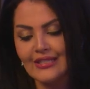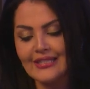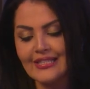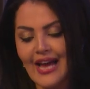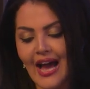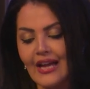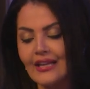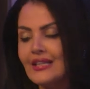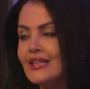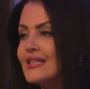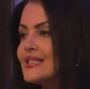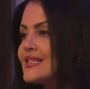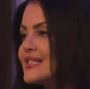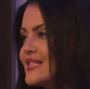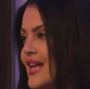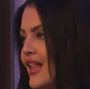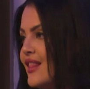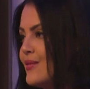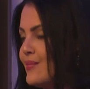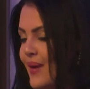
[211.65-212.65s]
Danny
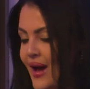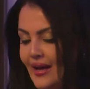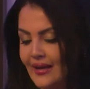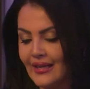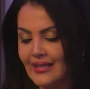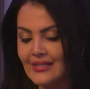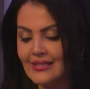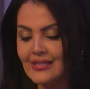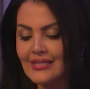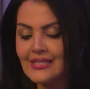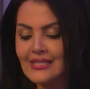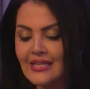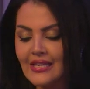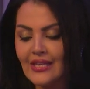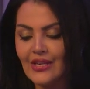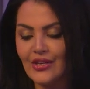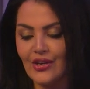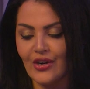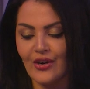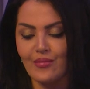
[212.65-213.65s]
Salman. He's the
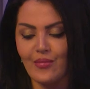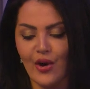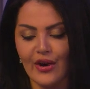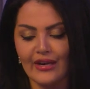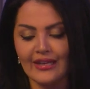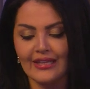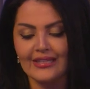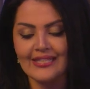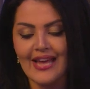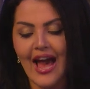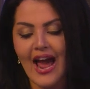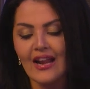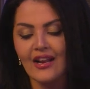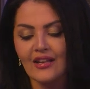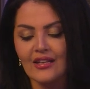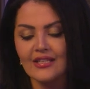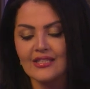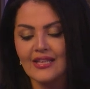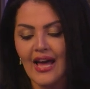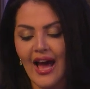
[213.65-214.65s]
Senior Market
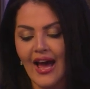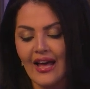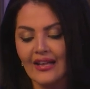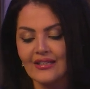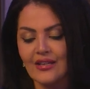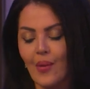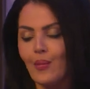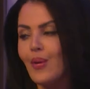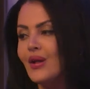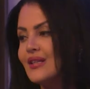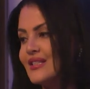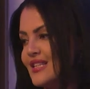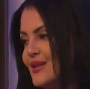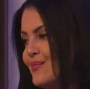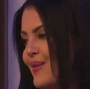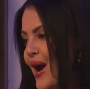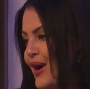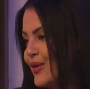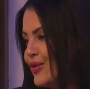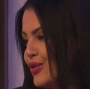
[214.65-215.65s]
Analyst at
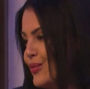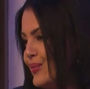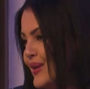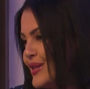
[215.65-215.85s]
Multibank Group.